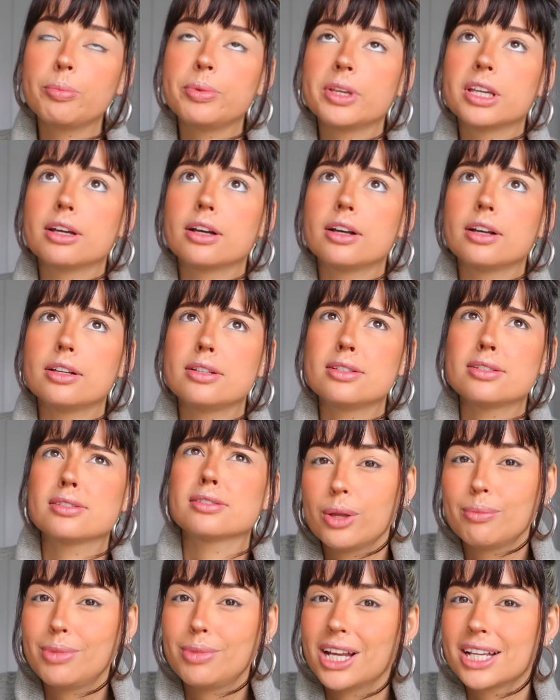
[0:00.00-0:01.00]
because
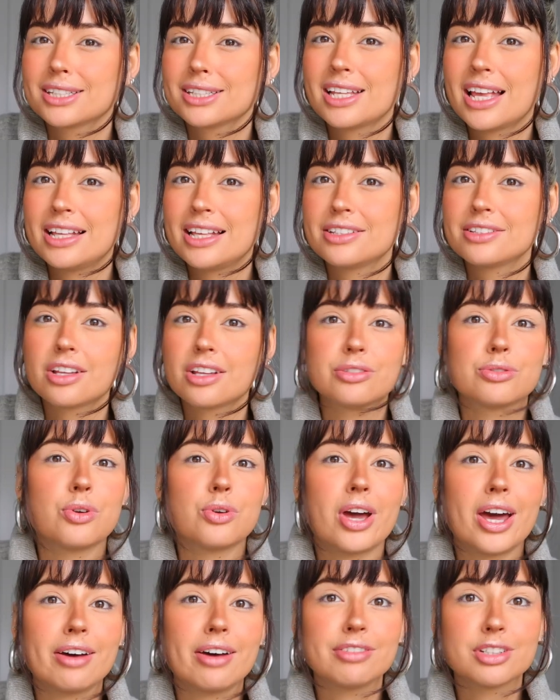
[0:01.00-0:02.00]
it makes sense not to
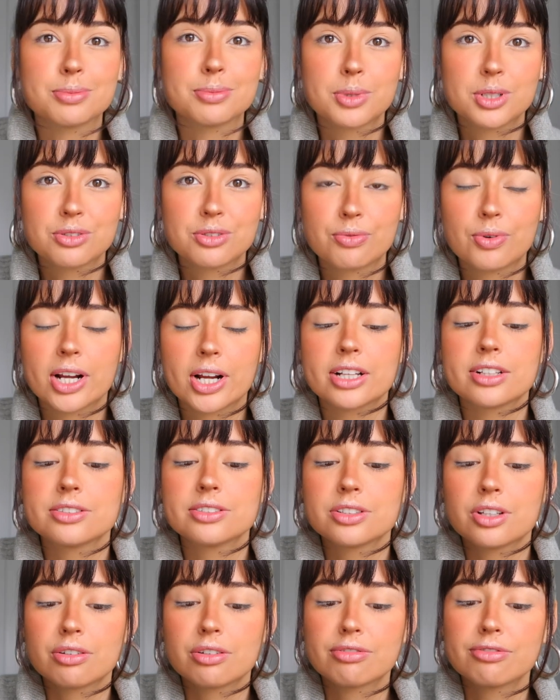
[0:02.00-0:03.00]
have as much
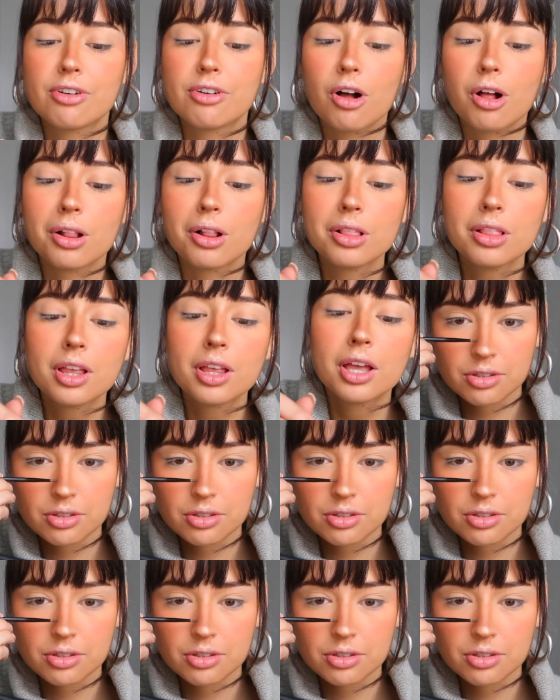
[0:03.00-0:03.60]
freckles on fall.